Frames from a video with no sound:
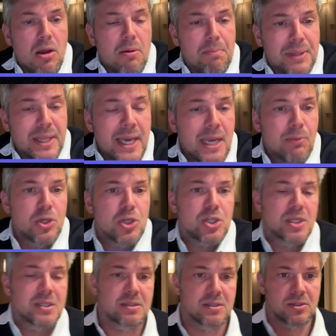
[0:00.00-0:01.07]
play, which
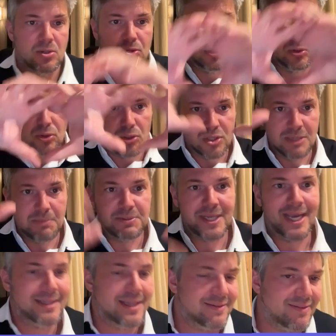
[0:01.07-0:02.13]
is the deep
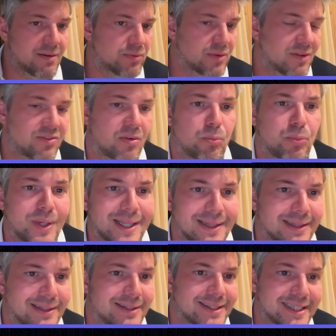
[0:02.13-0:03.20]
tech, that's a
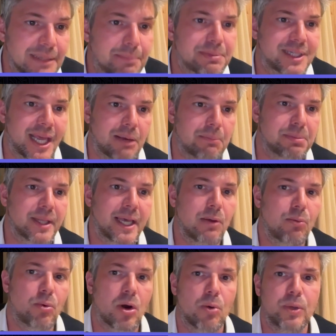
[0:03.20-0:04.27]
real deep tech play
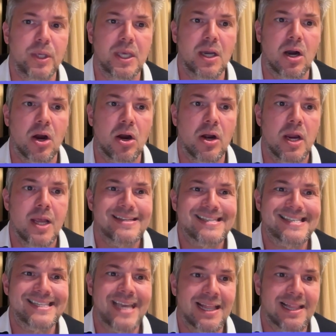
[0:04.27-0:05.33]
where we are
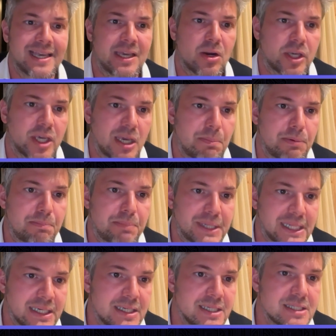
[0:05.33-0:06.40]
scaling our
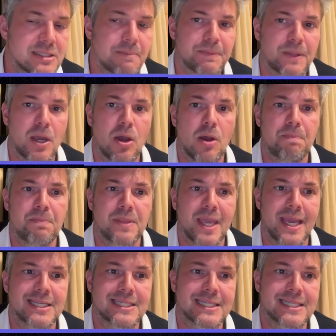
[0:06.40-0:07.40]
capabilities. And